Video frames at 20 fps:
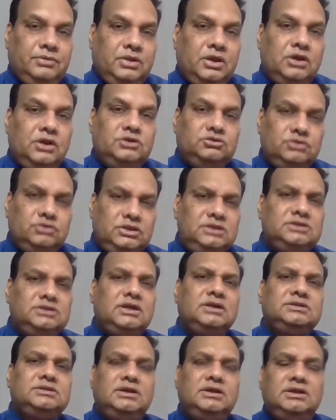So these
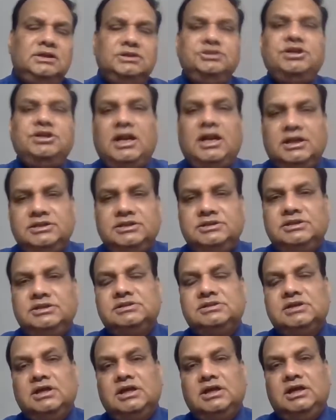are certain
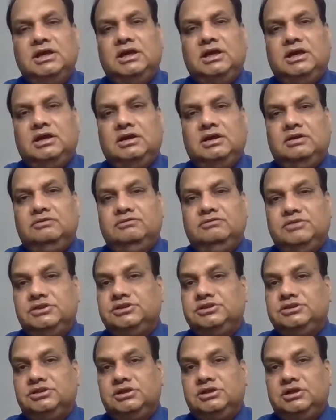challenges
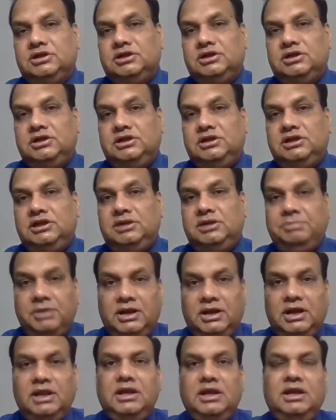which
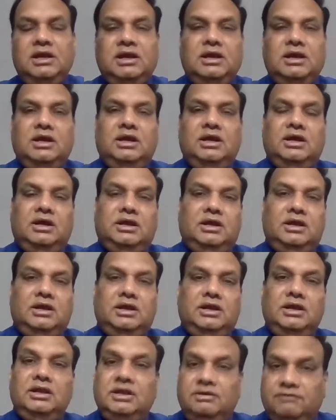typically
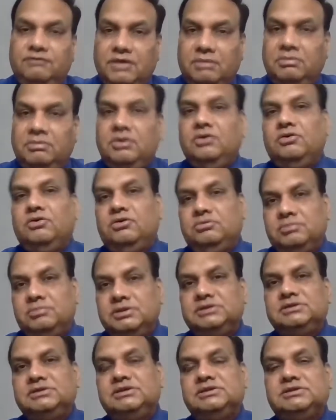in the family-owned
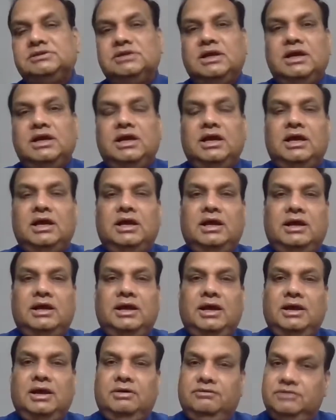business,
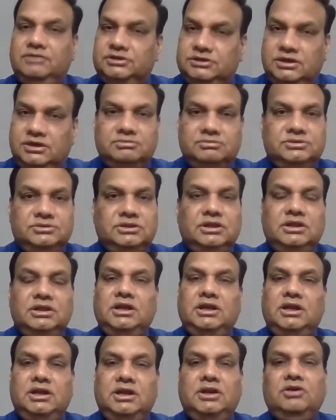which comes in
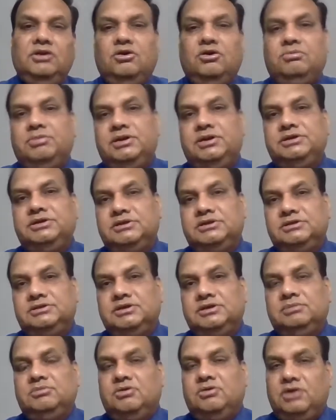the Indian corporate
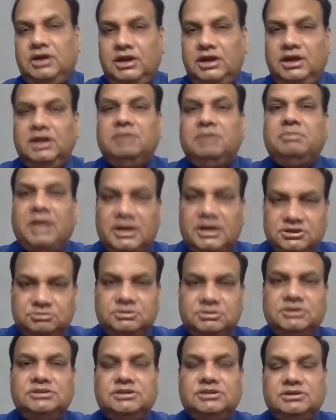system or Indian
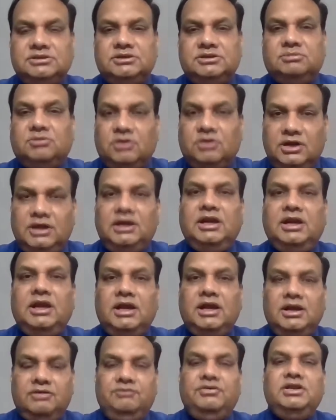management system or in
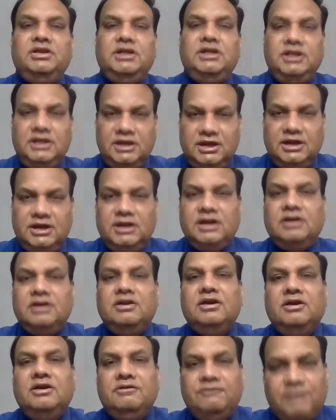within the
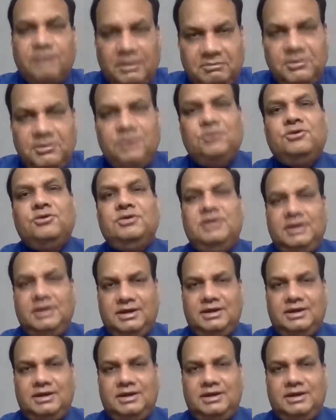Indian family-owned